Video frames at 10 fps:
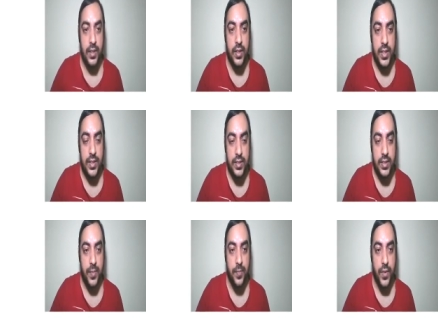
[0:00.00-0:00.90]
is
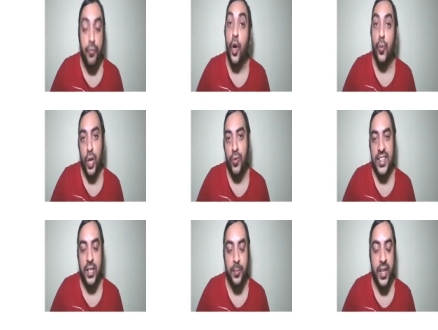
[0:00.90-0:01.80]
formula wise,
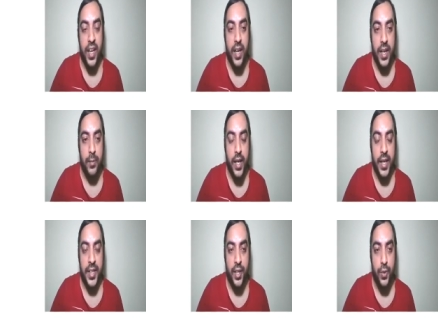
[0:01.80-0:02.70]
let me write
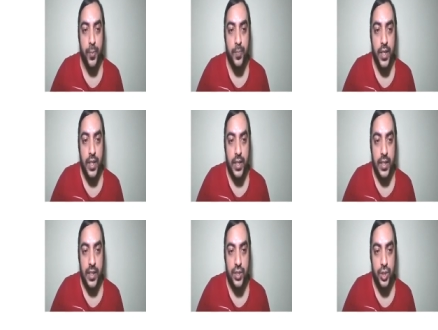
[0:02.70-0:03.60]
it to you. That
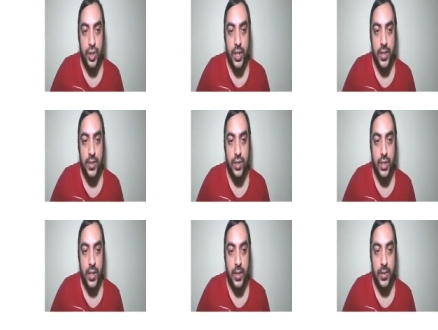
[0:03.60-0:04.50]
is change
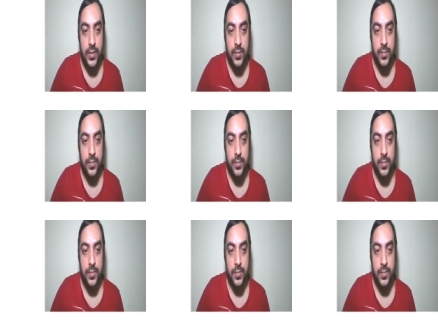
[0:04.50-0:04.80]
in